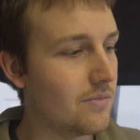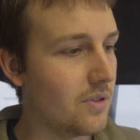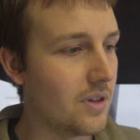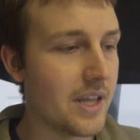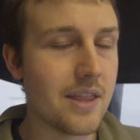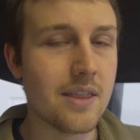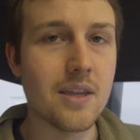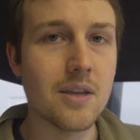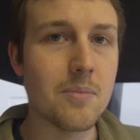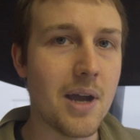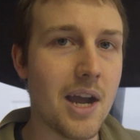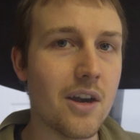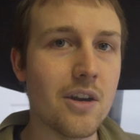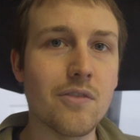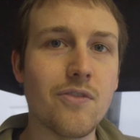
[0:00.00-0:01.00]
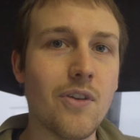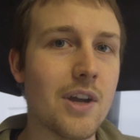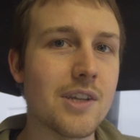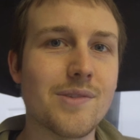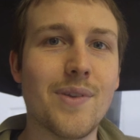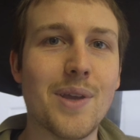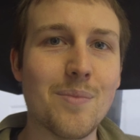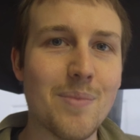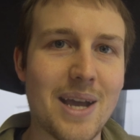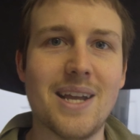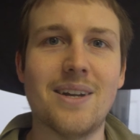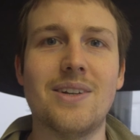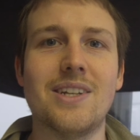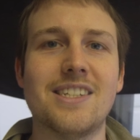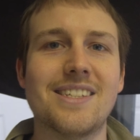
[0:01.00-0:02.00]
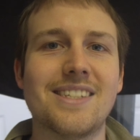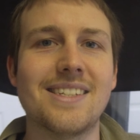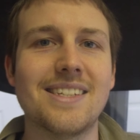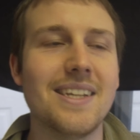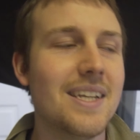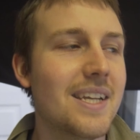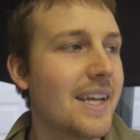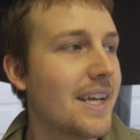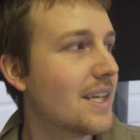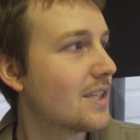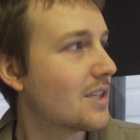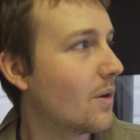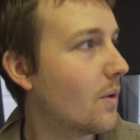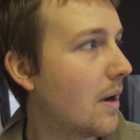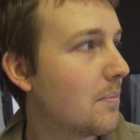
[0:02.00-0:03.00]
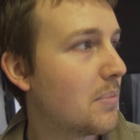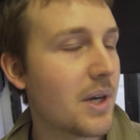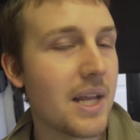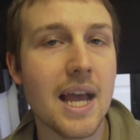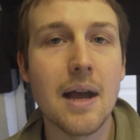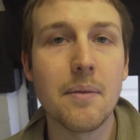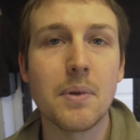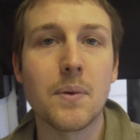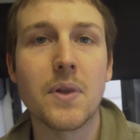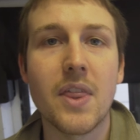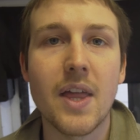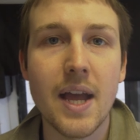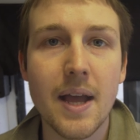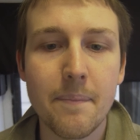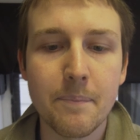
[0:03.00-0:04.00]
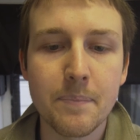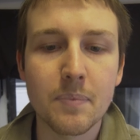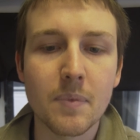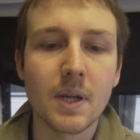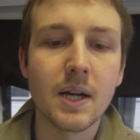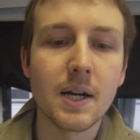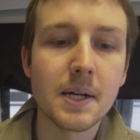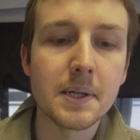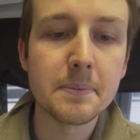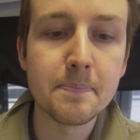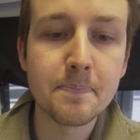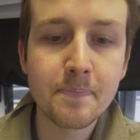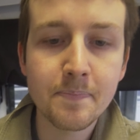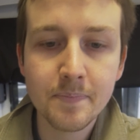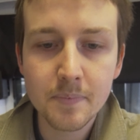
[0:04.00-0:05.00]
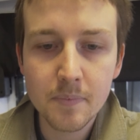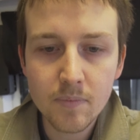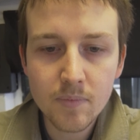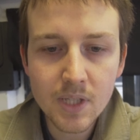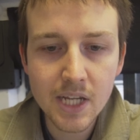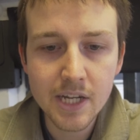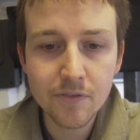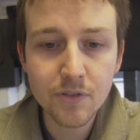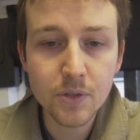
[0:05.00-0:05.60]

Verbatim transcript: lithium iron phosphate batteries. So I'm pretty happy with that. Um, And